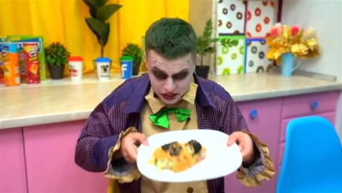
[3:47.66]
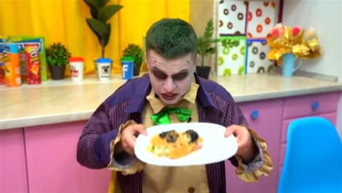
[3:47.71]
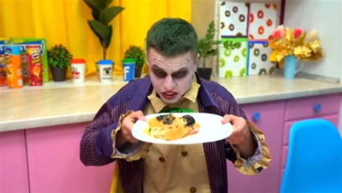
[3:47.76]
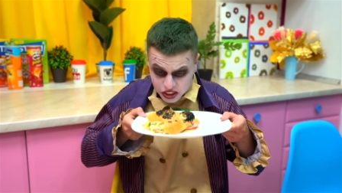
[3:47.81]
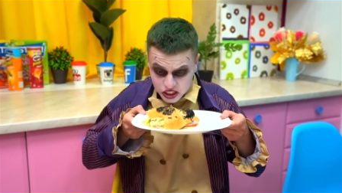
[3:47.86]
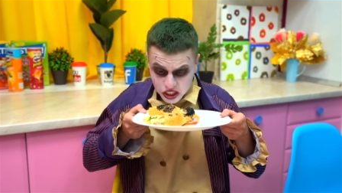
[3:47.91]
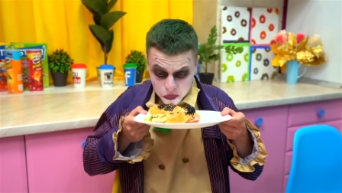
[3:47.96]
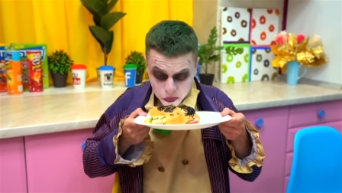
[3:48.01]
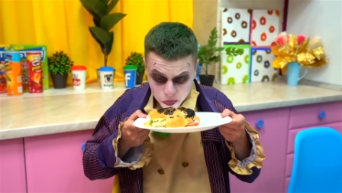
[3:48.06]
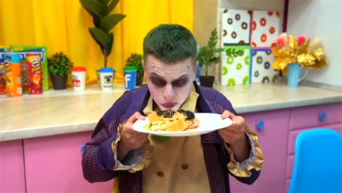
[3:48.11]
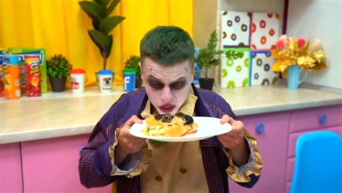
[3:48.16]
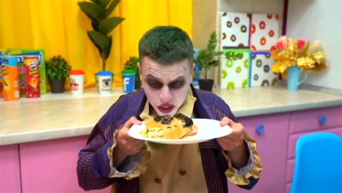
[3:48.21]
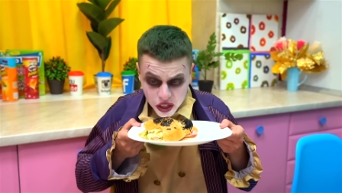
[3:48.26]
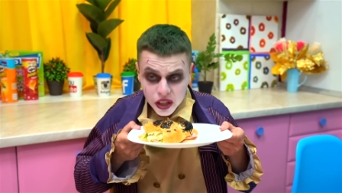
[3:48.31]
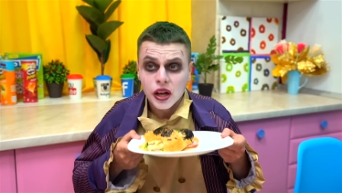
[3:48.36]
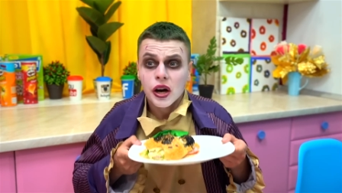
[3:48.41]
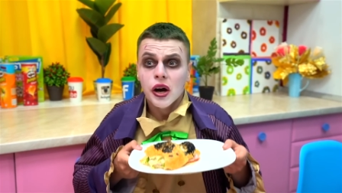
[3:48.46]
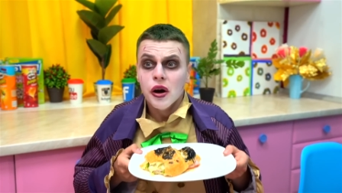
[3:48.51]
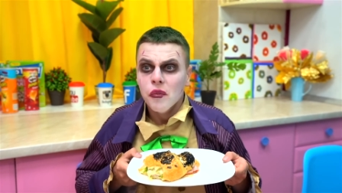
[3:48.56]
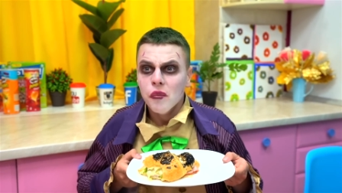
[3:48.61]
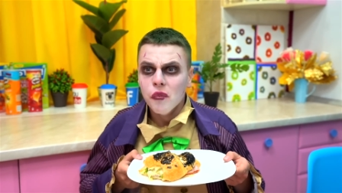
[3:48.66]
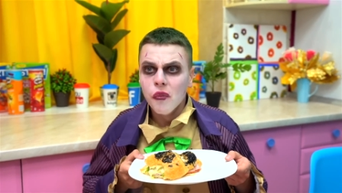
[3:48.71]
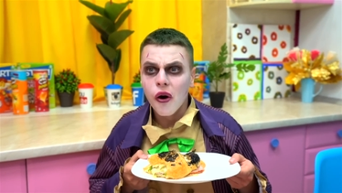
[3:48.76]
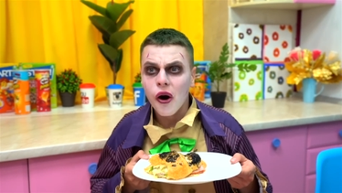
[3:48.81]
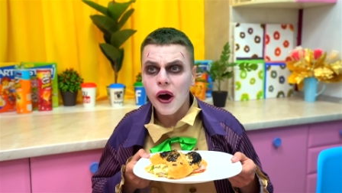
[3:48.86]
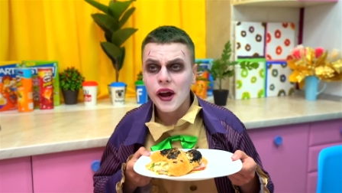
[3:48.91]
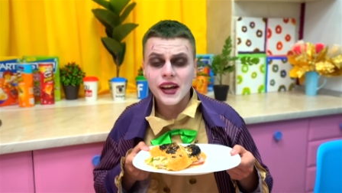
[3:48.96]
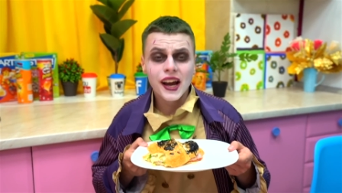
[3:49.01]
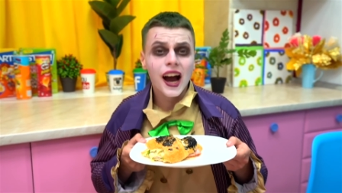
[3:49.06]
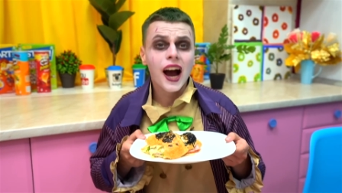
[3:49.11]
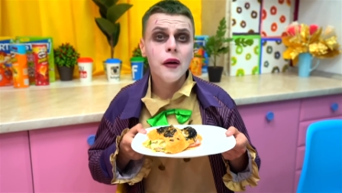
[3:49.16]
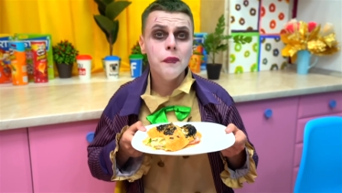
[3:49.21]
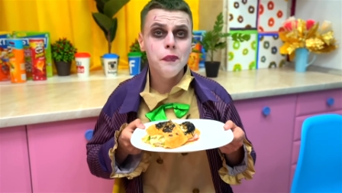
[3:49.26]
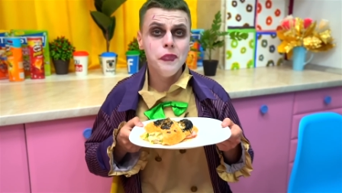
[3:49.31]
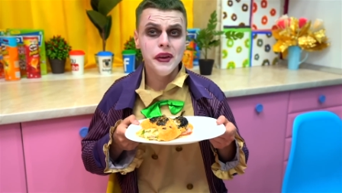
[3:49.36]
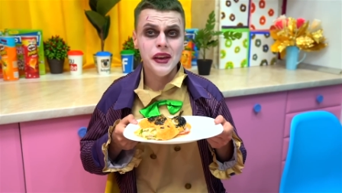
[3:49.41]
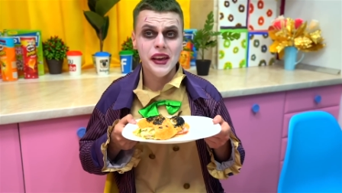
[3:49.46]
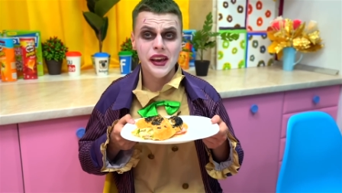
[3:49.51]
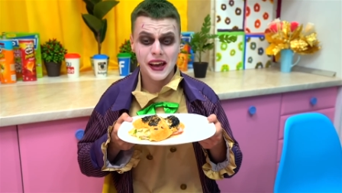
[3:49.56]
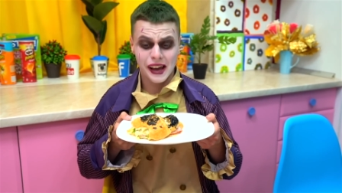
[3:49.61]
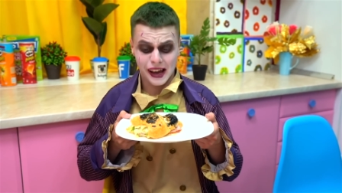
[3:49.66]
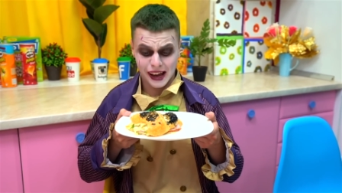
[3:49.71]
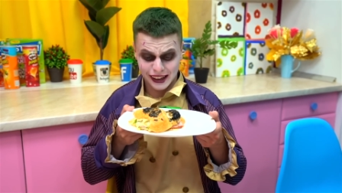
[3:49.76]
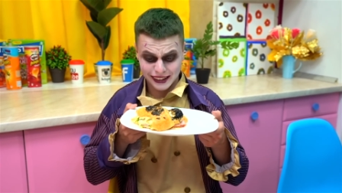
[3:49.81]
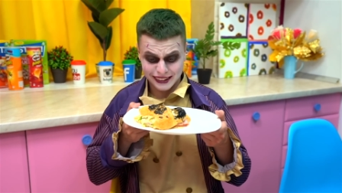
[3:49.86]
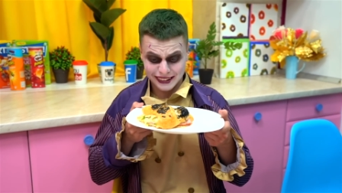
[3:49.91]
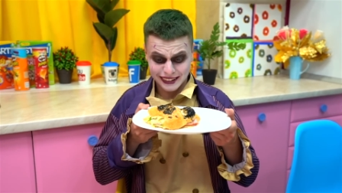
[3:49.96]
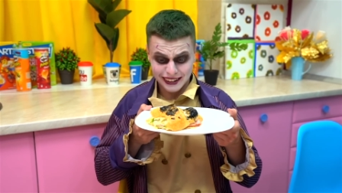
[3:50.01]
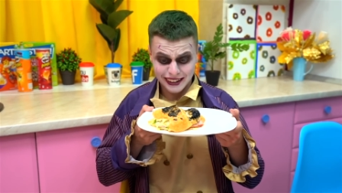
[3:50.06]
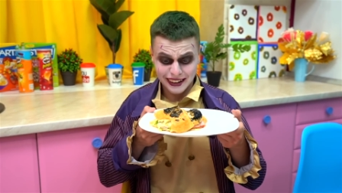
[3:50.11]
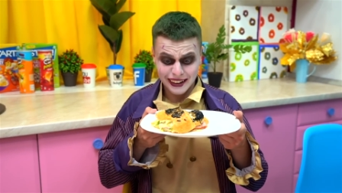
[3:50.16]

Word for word: you just burned my delicious food!